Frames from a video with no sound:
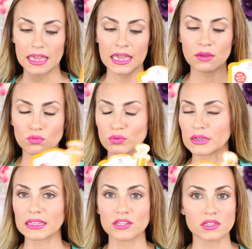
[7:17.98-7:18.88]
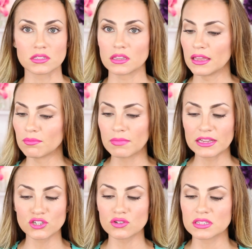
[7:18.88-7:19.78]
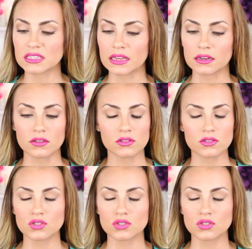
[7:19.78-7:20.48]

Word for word: it really just, it makes your skin